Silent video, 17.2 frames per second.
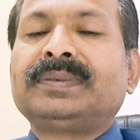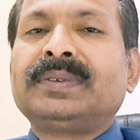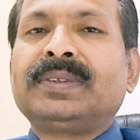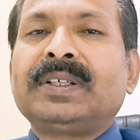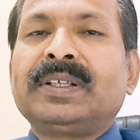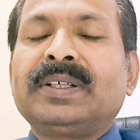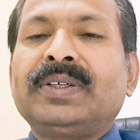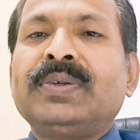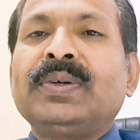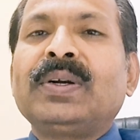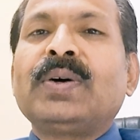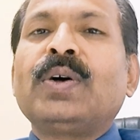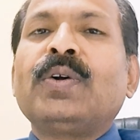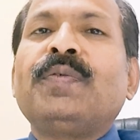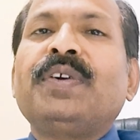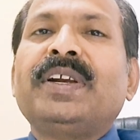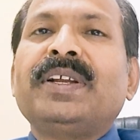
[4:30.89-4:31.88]
Okay, you're
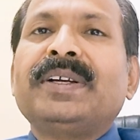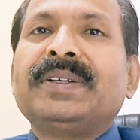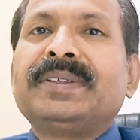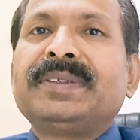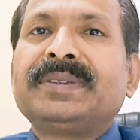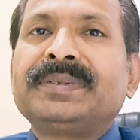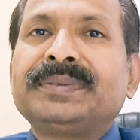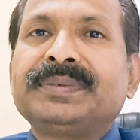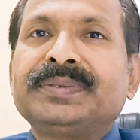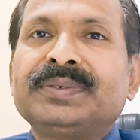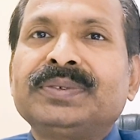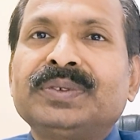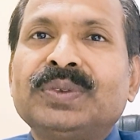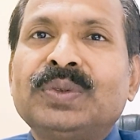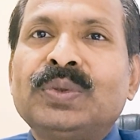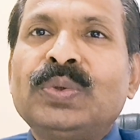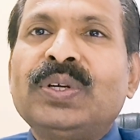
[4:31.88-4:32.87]
confident.
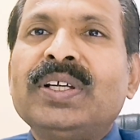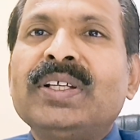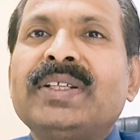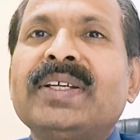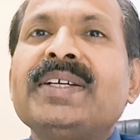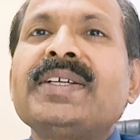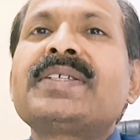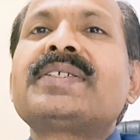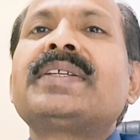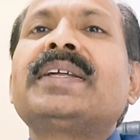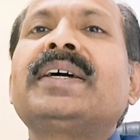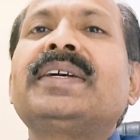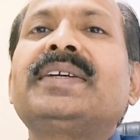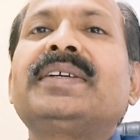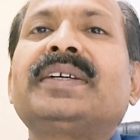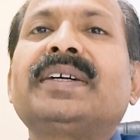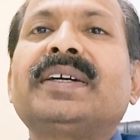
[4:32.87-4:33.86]
Doing things
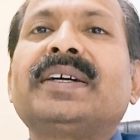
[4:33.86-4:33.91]
that